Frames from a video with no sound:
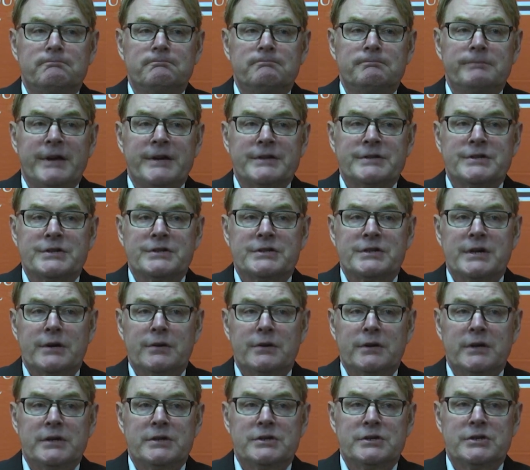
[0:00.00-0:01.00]

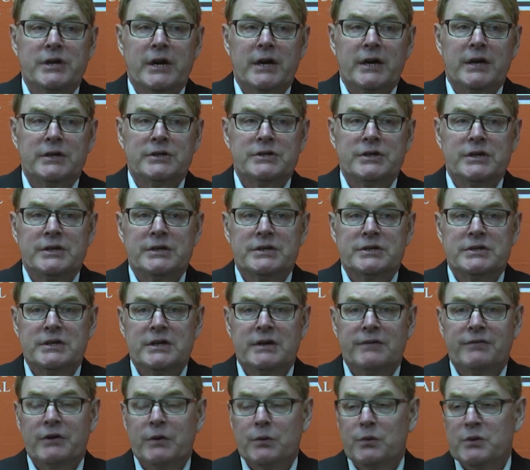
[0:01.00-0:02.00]
necessarily challenging to see
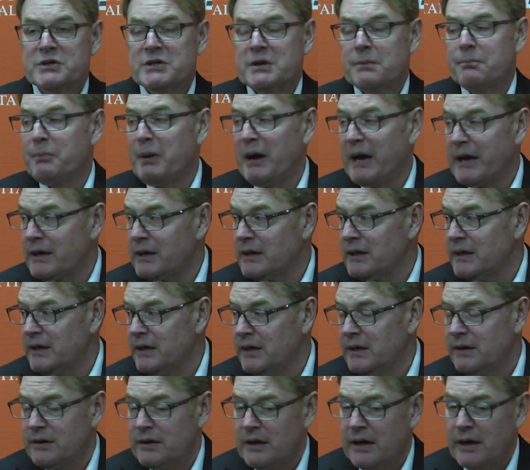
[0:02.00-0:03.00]
if there was a
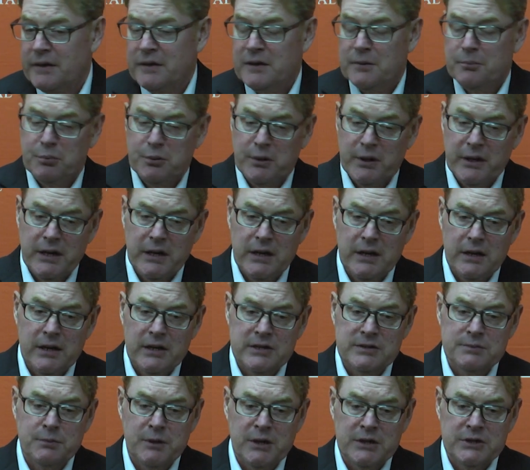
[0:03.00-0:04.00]
penalty on the play
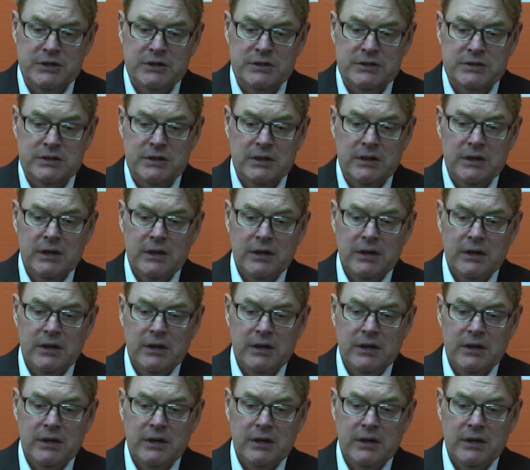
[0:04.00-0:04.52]
as much as